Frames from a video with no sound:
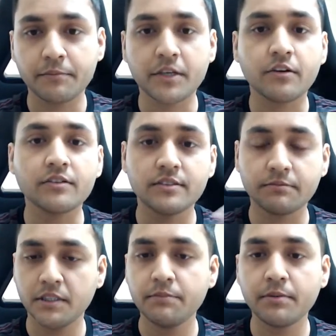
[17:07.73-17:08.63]
because the
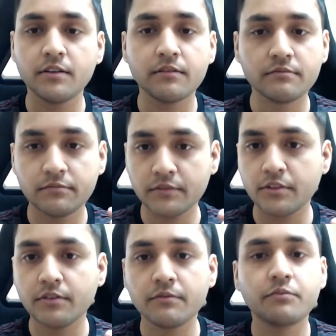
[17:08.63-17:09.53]
people,
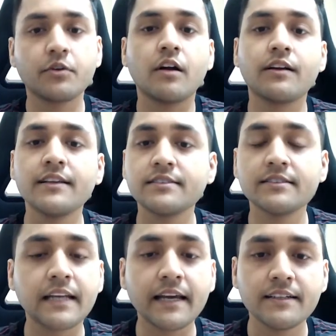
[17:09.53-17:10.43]
got lessons
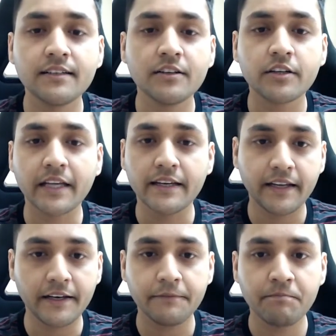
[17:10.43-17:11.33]
and I did not get
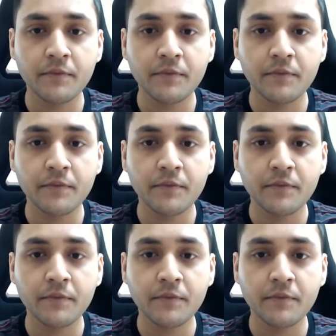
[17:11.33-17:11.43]
any.